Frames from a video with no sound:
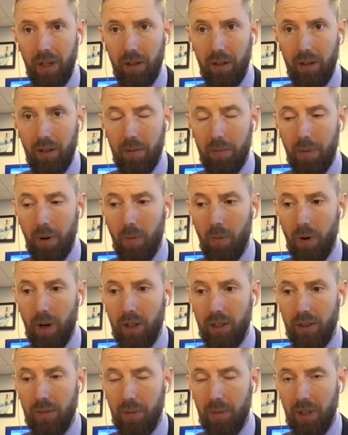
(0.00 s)
And by
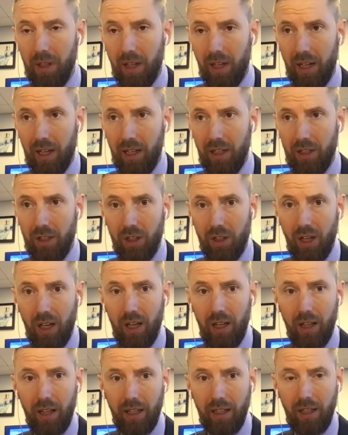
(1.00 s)
watched, I mean like I just kind of
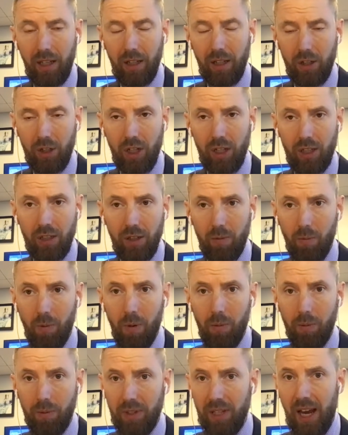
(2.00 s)
like digested what
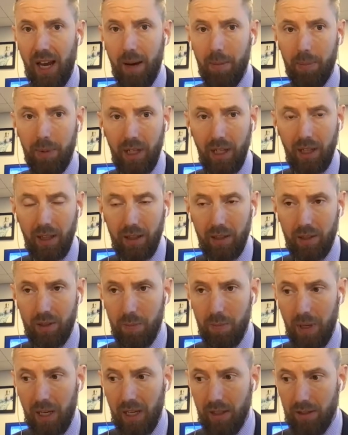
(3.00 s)
was happening in the
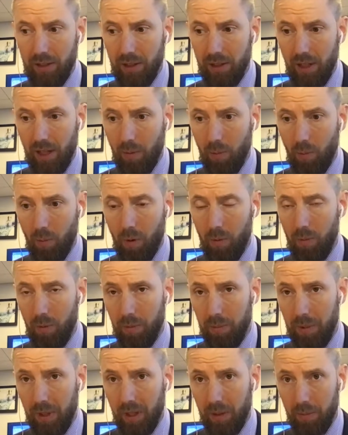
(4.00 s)
space and what would
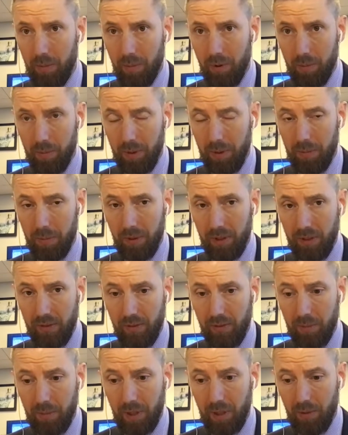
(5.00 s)
be an appropriate place
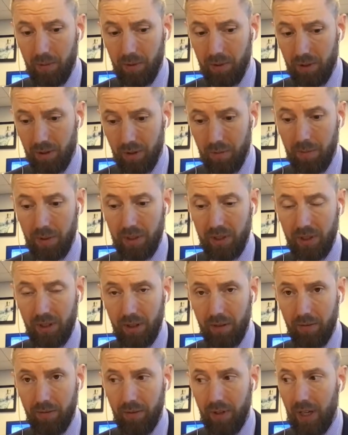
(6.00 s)
for me to insert
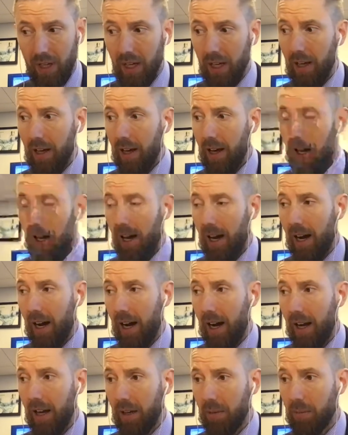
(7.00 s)
myself.
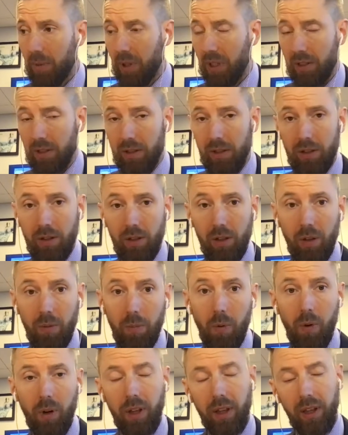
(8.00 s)
Because to your
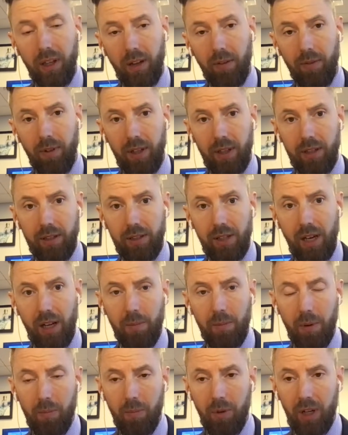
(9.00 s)
point, like I've got the side of
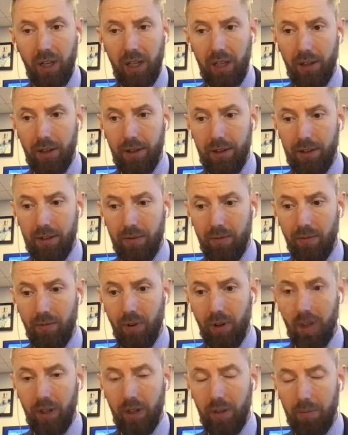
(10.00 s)
my brain that is
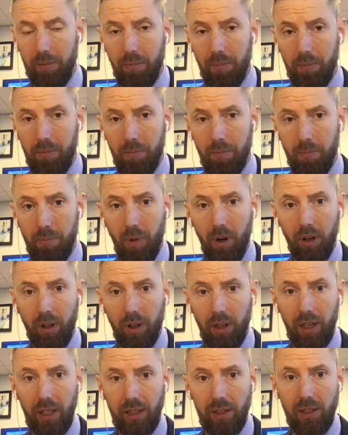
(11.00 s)
very
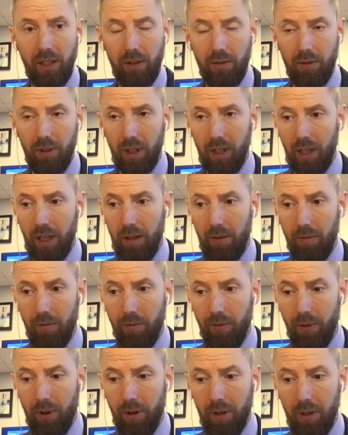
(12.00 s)
marketing centric and
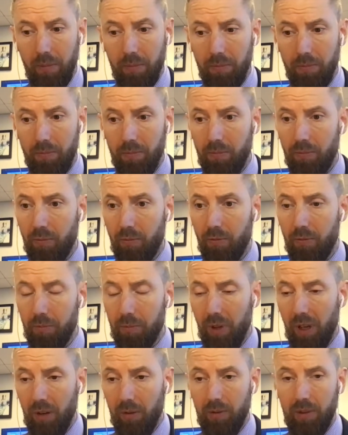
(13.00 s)
very,
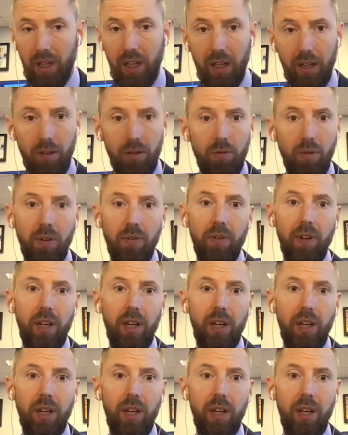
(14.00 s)
data driven